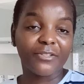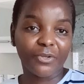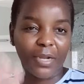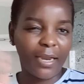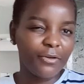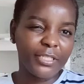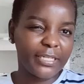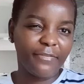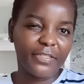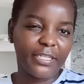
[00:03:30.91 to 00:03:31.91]
So calorie
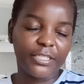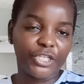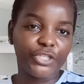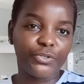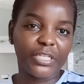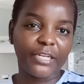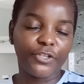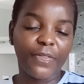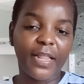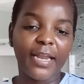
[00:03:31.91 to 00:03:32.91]
deficit, just to touch
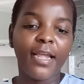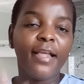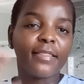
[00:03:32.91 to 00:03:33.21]
on that,